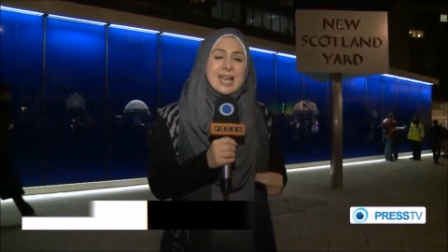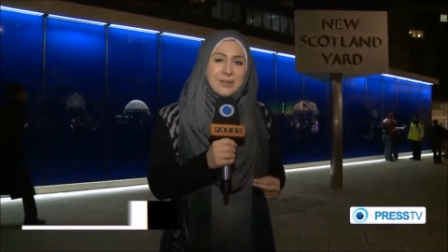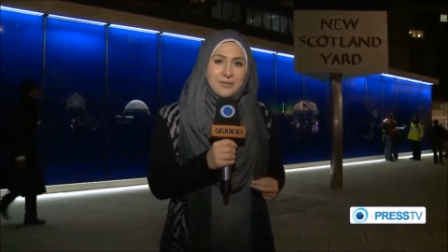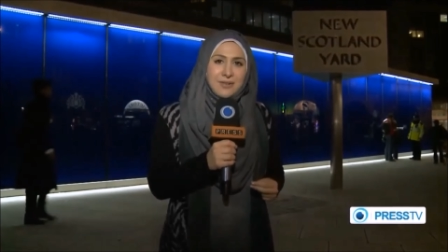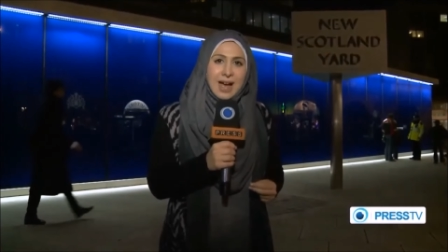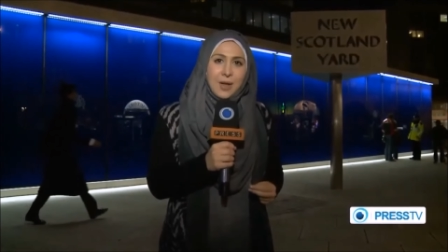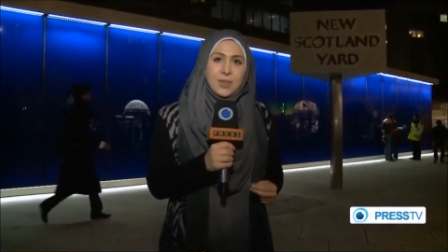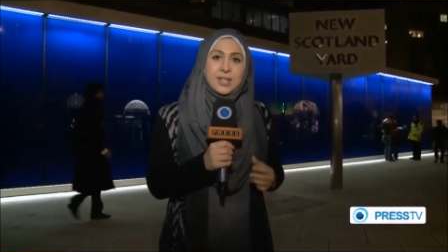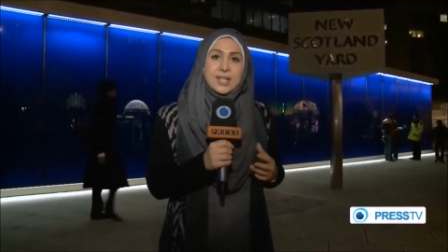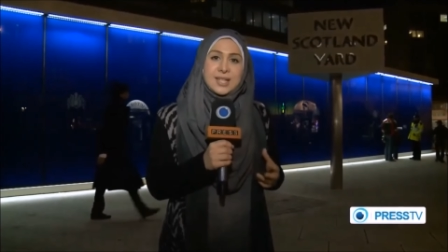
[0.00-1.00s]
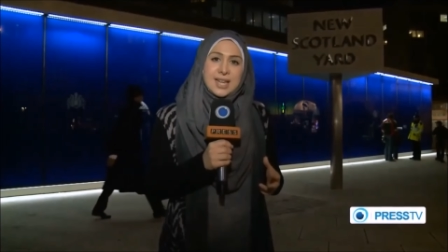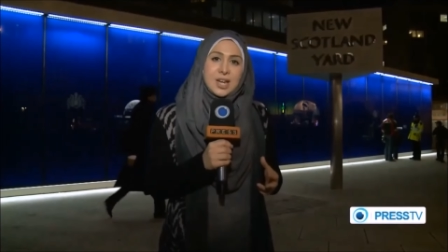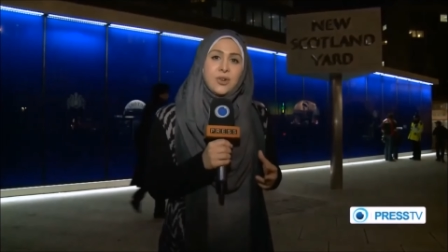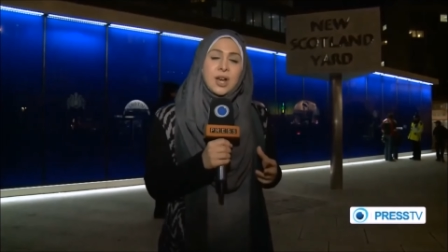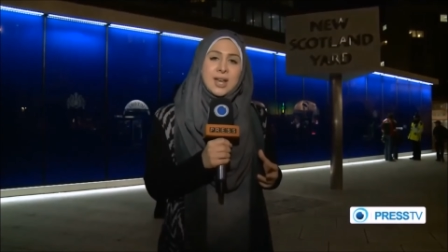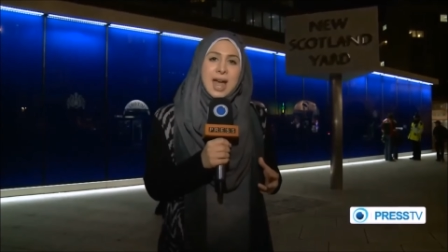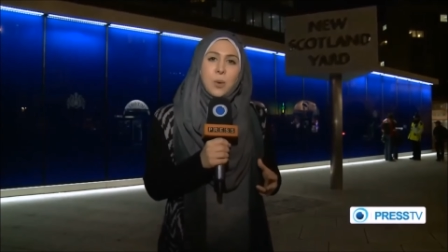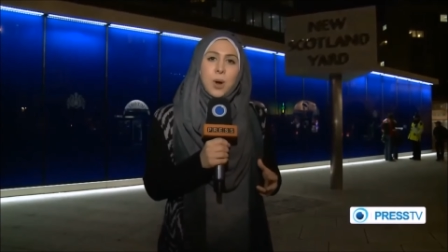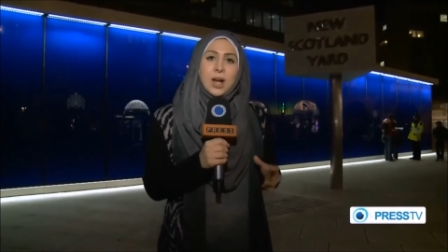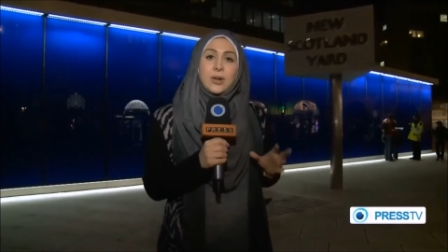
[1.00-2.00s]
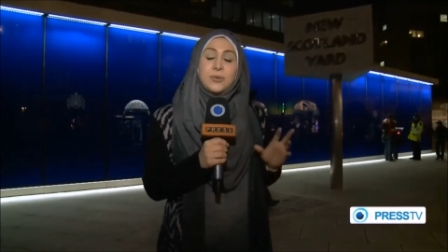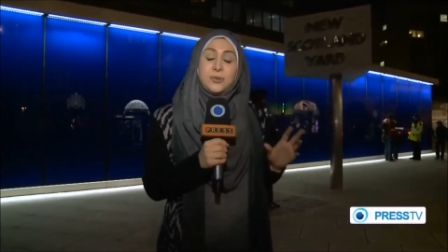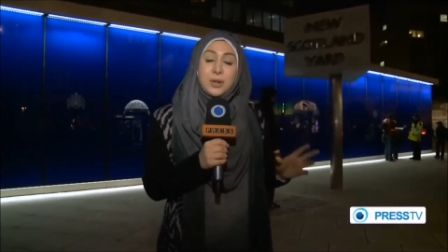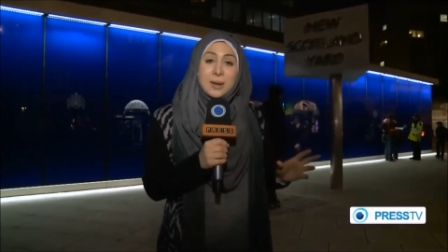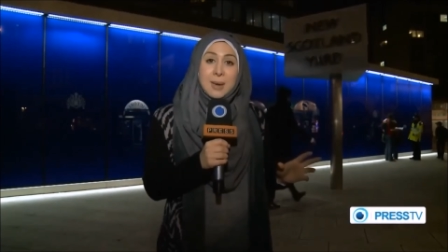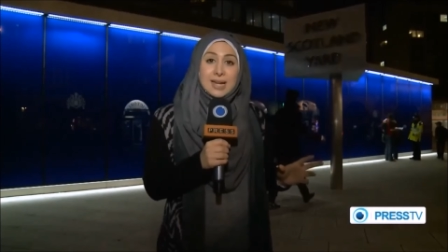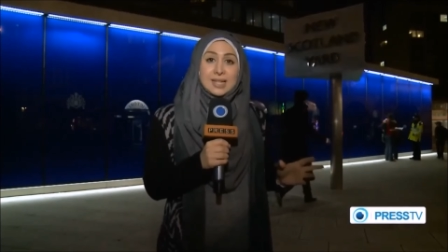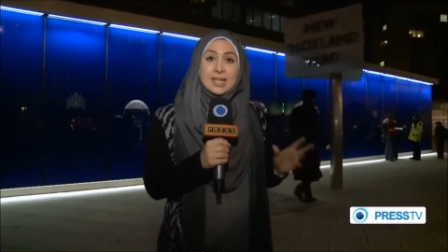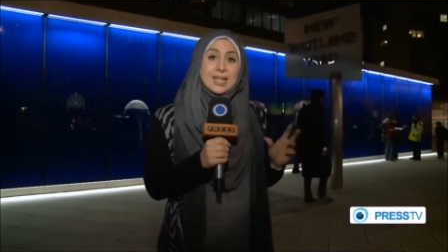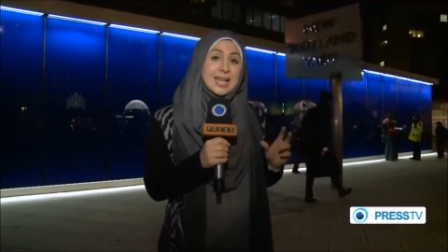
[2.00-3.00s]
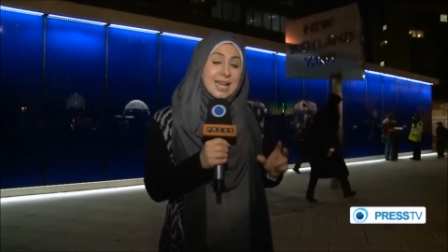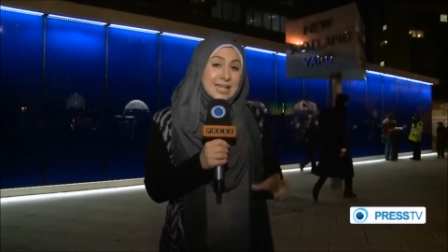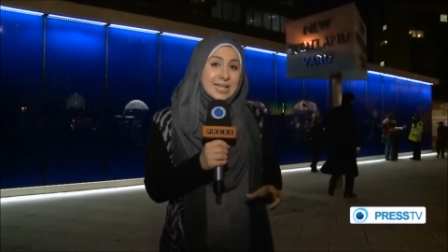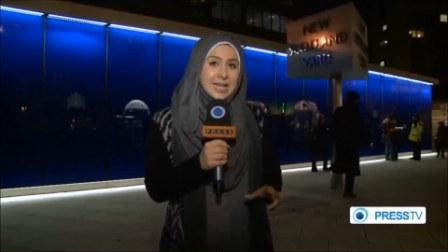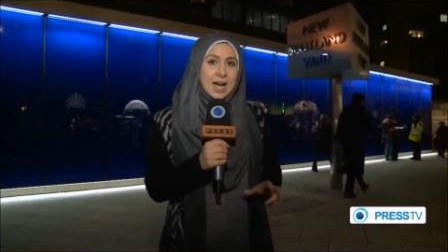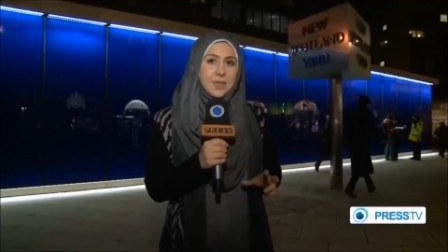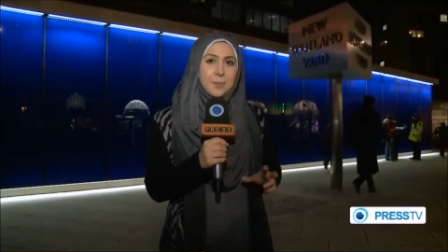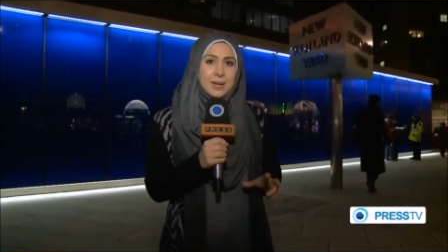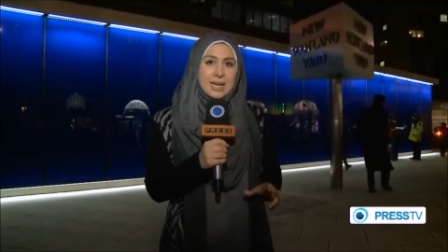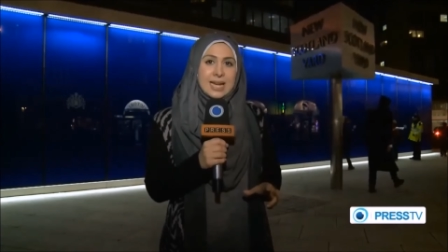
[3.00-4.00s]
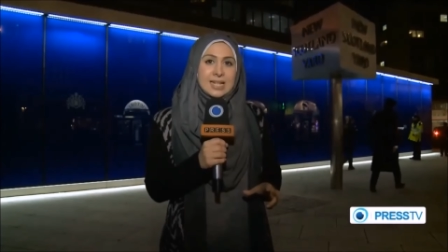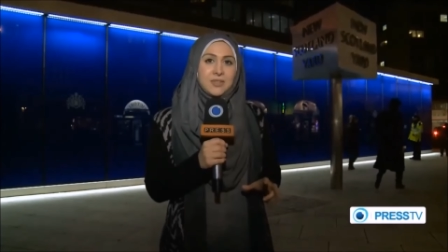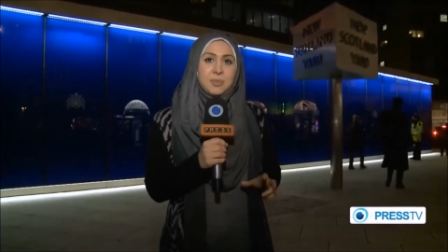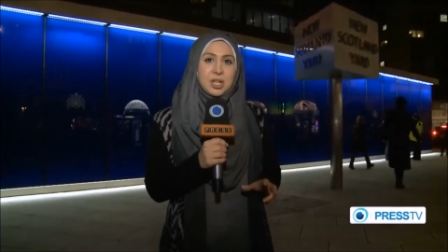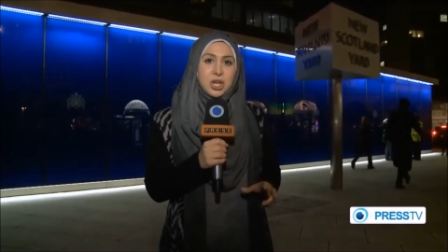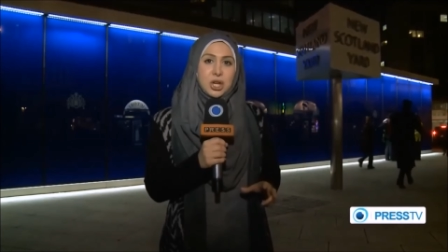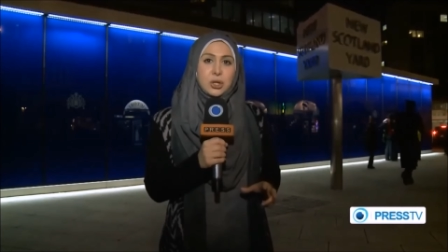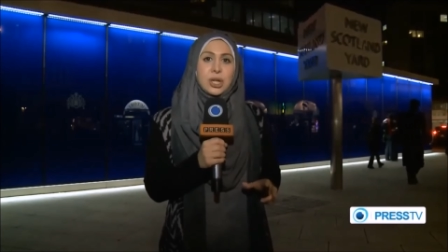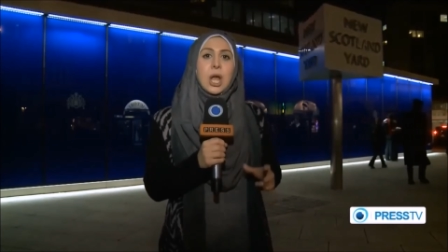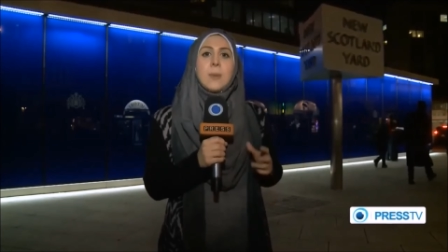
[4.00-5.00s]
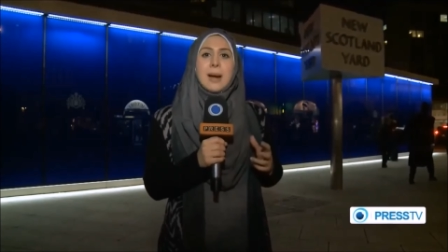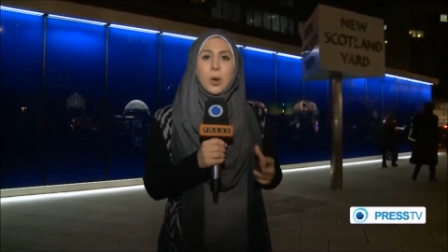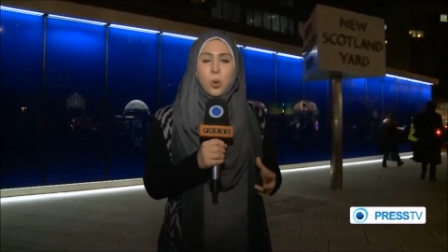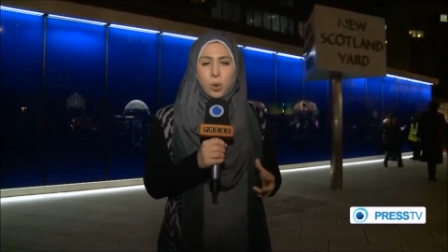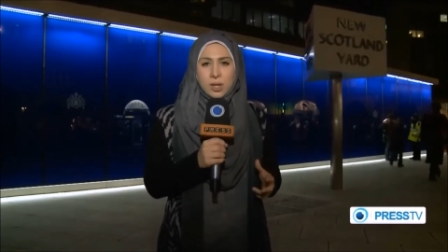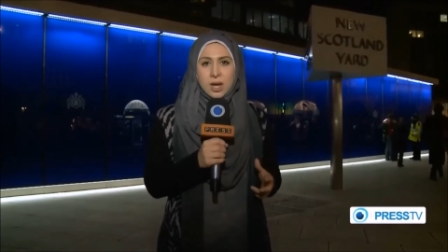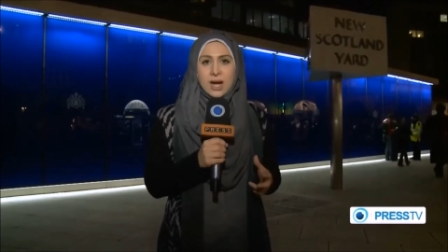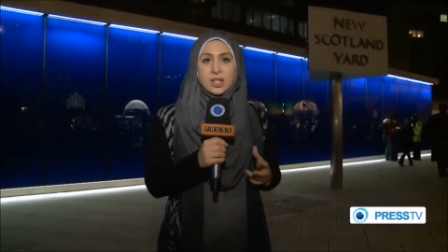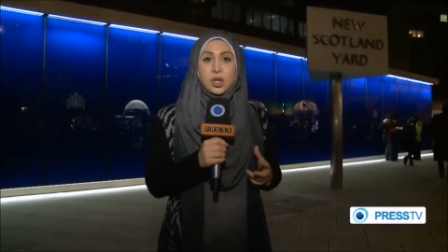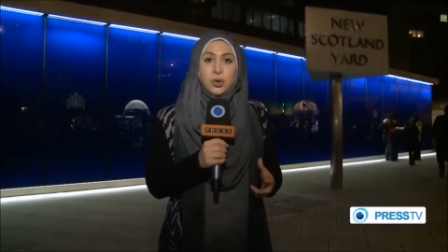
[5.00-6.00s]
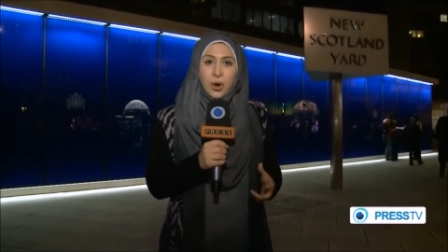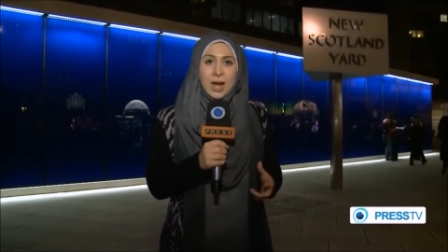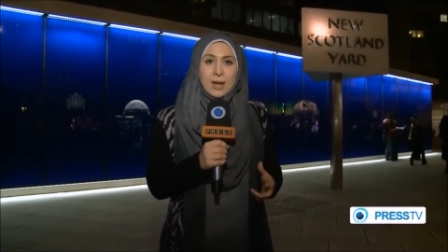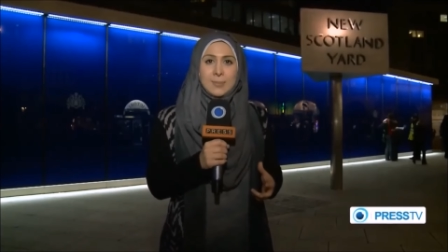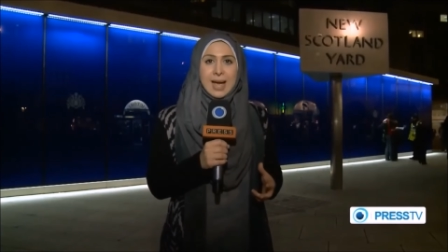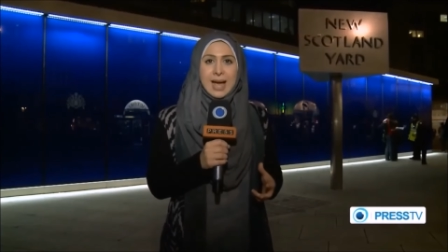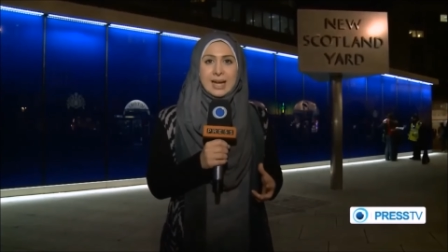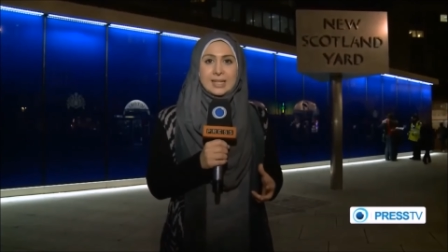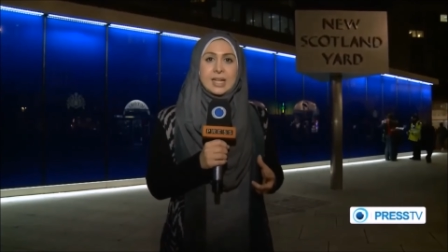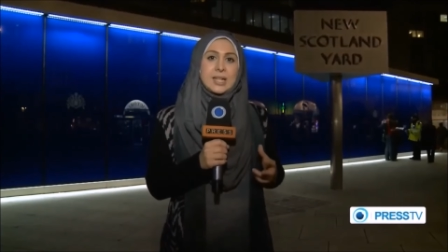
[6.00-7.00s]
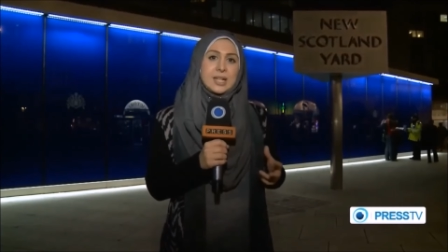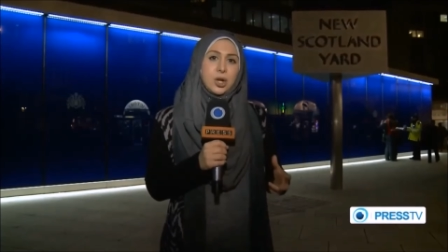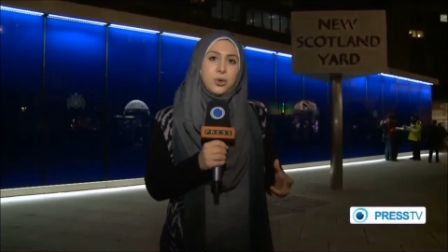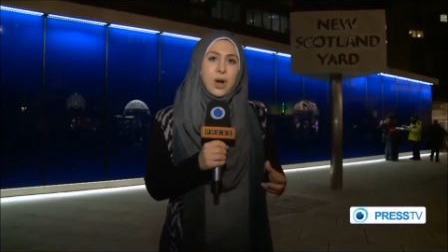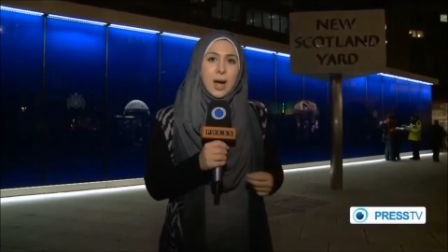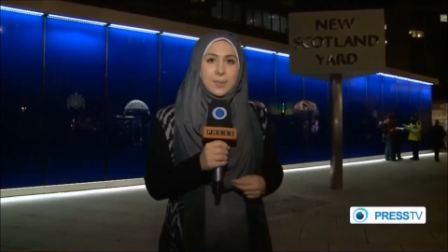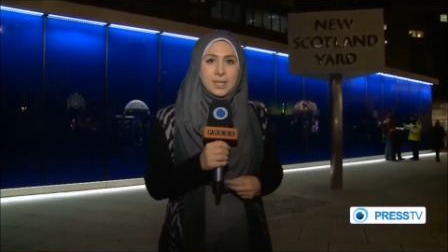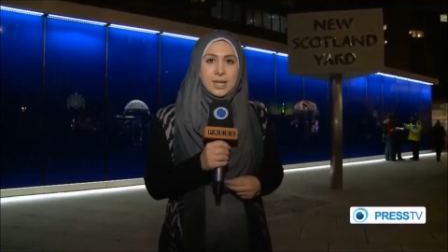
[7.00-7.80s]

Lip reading: It found that a secret network of Freemasons inside the police have been used by organised crime gangs to corrupt